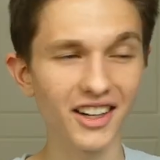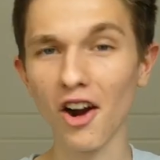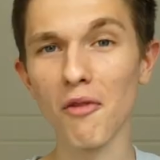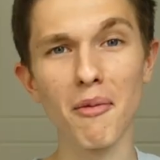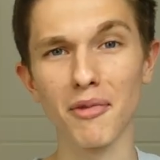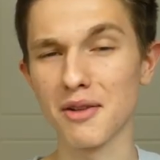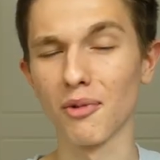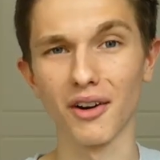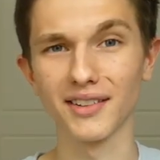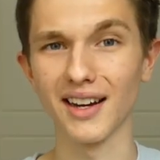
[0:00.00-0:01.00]
I can't remember any
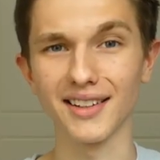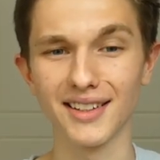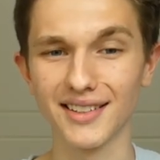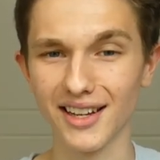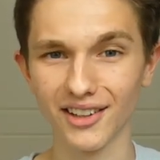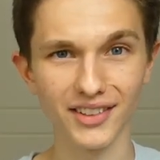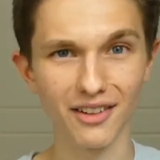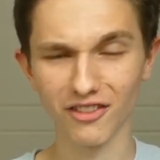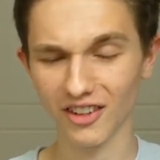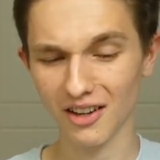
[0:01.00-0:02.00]
more exact details,
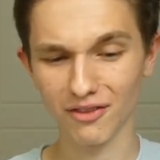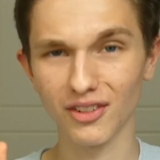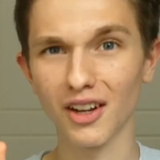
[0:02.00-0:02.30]
I've, I've,